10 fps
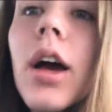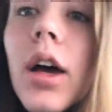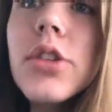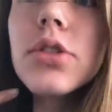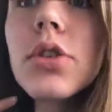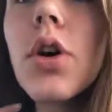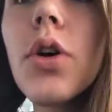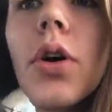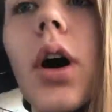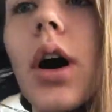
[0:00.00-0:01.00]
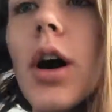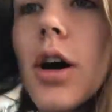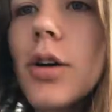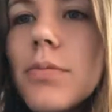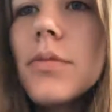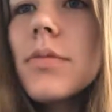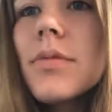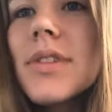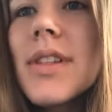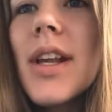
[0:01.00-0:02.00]
So
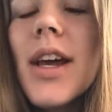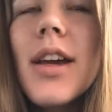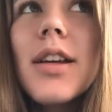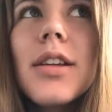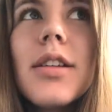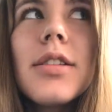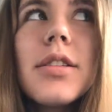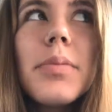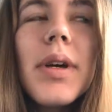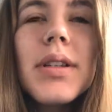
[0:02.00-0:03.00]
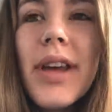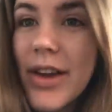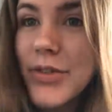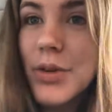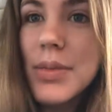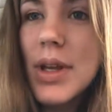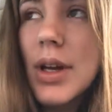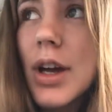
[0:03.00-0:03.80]
today is a big day for me.